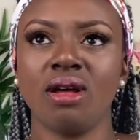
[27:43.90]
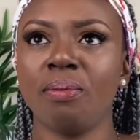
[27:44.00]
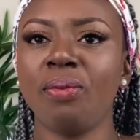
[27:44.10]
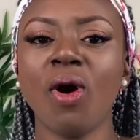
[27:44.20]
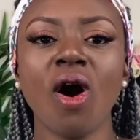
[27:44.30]

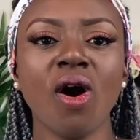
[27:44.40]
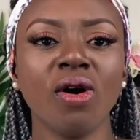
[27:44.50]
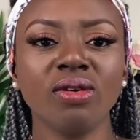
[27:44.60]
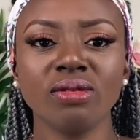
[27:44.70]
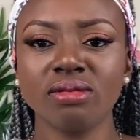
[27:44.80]

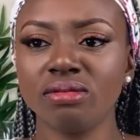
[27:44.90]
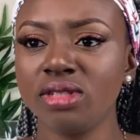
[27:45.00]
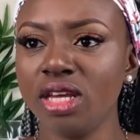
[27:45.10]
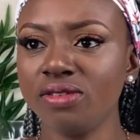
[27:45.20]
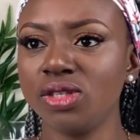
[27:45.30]
Paul
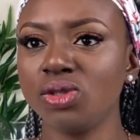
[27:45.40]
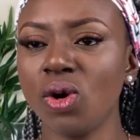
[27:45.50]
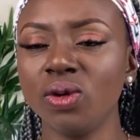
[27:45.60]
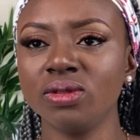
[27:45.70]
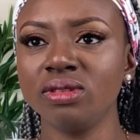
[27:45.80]
gives his
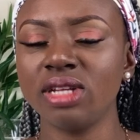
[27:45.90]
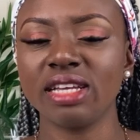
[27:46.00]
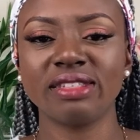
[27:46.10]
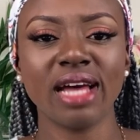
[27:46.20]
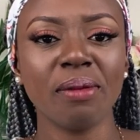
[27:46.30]
own
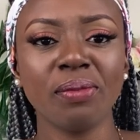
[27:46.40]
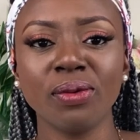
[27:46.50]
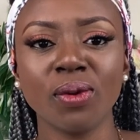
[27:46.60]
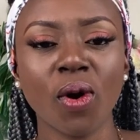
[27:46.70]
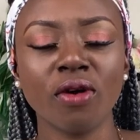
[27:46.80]

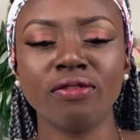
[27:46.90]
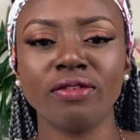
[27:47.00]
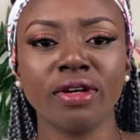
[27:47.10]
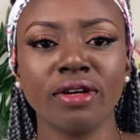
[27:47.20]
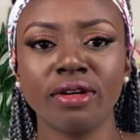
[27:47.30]
example
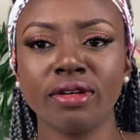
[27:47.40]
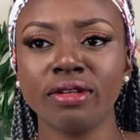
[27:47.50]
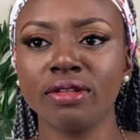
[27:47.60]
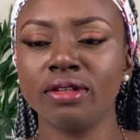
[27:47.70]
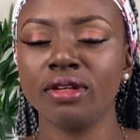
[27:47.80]

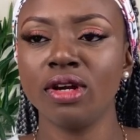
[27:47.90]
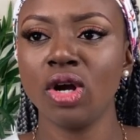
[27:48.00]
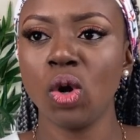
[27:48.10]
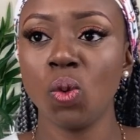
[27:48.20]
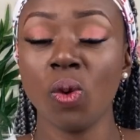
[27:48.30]
of
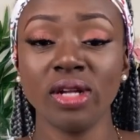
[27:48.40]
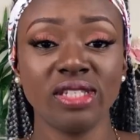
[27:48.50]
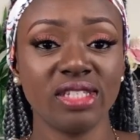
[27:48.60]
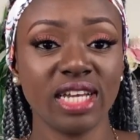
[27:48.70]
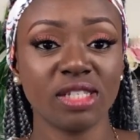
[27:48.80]
what
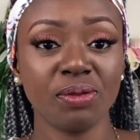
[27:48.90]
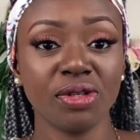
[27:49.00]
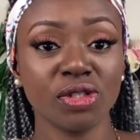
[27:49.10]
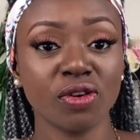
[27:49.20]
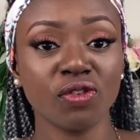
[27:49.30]
is the
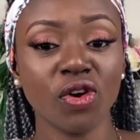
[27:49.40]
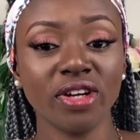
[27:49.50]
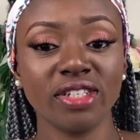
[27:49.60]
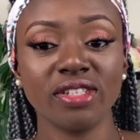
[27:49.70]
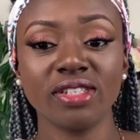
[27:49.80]
experience of
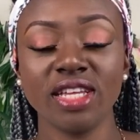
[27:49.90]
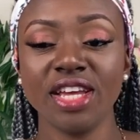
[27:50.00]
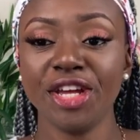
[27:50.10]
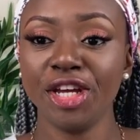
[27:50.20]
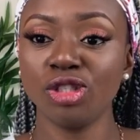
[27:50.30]
God is
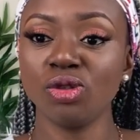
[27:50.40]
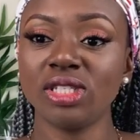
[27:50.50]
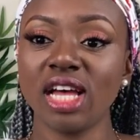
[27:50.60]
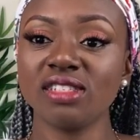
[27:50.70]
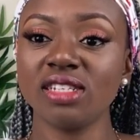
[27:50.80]
in
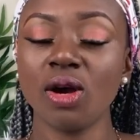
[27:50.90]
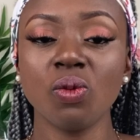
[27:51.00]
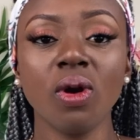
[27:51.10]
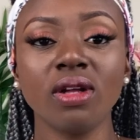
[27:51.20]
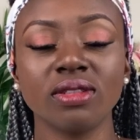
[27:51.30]

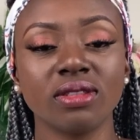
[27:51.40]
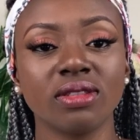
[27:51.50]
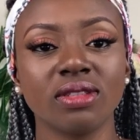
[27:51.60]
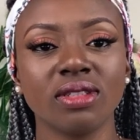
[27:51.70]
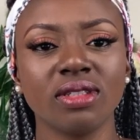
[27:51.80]
2001.
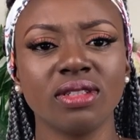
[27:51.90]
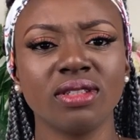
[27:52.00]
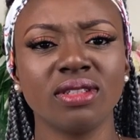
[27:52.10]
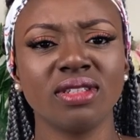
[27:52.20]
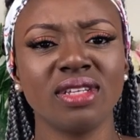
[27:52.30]

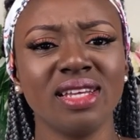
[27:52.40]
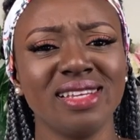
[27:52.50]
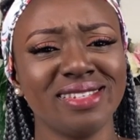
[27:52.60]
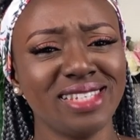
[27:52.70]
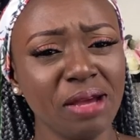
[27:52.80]

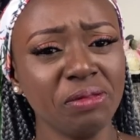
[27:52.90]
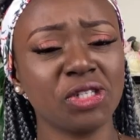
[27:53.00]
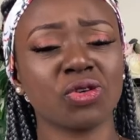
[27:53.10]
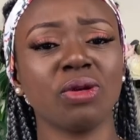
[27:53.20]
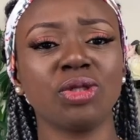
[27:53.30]
Same
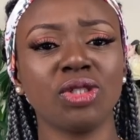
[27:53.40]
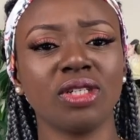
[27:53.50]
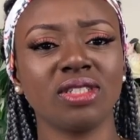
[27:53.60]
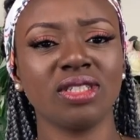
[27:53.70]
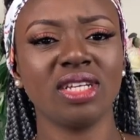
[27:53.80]

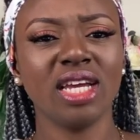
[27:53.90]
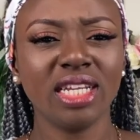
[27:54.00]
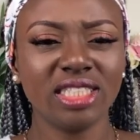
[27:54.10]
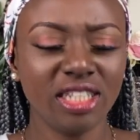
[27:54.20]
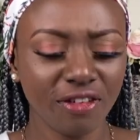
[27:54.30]
description,
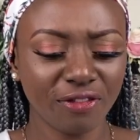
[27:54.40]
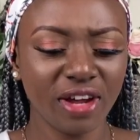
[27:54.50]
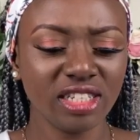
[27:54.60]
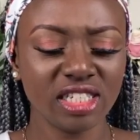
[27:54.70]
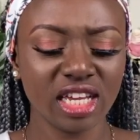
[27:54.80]

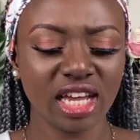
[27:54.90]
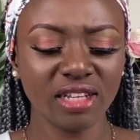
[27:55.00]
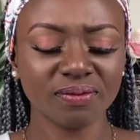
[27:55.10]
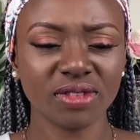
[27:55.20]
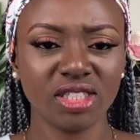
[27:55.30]
different
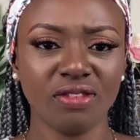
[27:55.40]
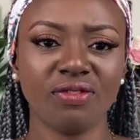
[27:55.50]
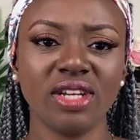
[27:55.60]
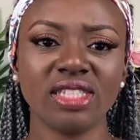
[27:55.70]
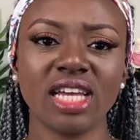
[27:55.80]
year,
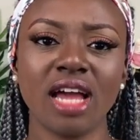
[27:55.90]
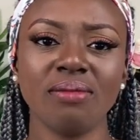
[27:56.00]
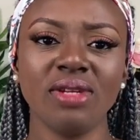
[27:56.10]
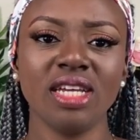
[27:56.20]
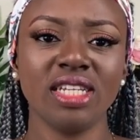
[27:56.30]
different
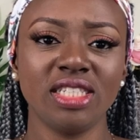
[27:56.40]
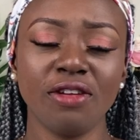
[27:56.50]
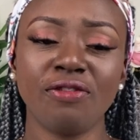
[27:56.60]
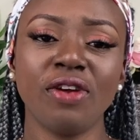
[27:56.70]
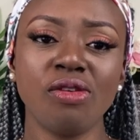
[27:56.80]
time,
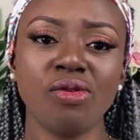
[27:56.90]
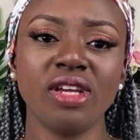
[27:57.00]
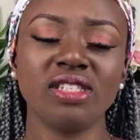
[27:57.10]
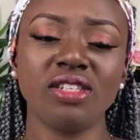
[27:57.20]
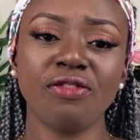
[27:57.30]
different
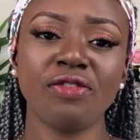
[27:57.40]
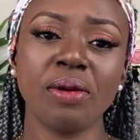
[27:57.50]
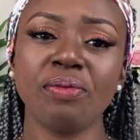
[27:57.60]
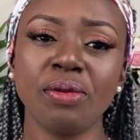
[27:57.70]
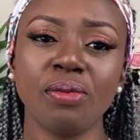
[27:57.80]
race,
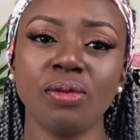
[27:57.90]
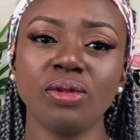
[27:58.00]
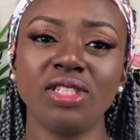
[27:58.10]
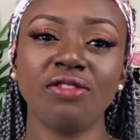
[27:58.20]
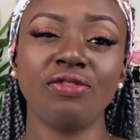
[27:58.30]
different people,
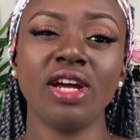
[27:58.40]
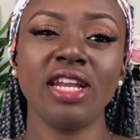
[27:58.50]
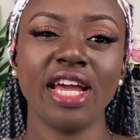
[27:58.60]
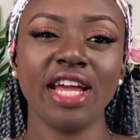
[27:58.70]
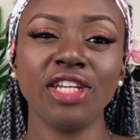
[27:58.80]

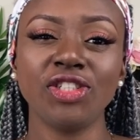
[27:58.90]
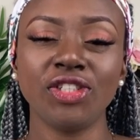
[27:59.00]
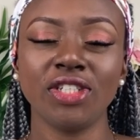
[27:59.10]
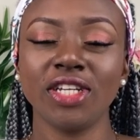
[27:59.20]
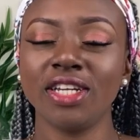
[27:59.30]
different age.